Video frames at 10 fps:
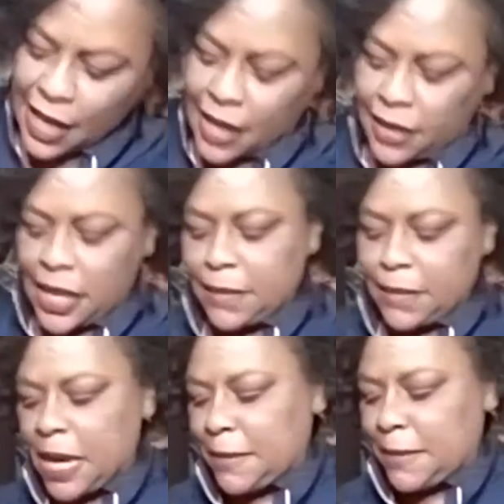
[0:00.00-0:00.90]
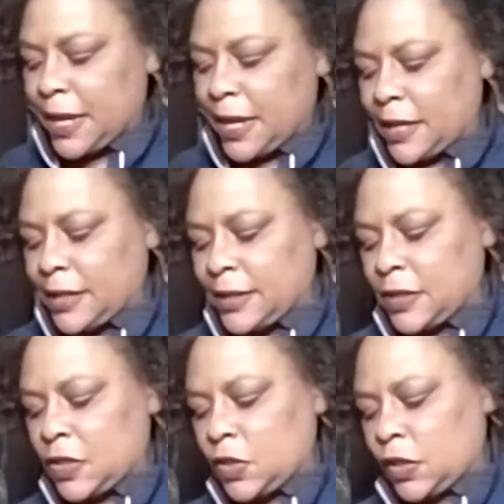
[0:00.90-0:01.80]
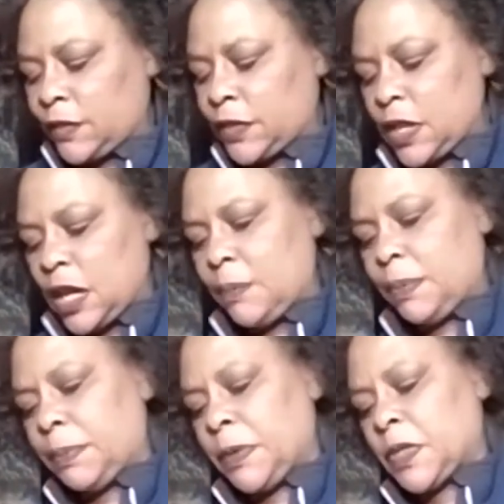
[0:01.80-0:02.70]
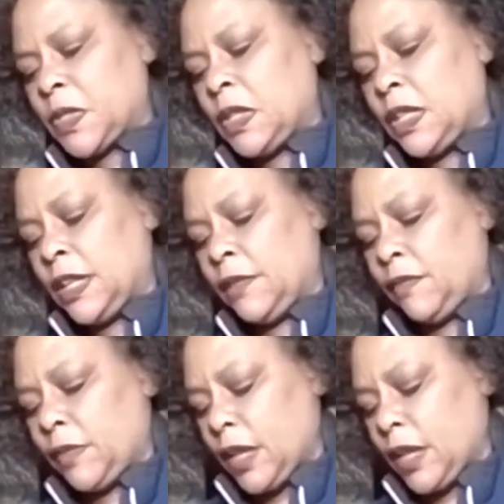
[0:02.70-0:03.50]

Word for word: I like my Manhattans served up personally.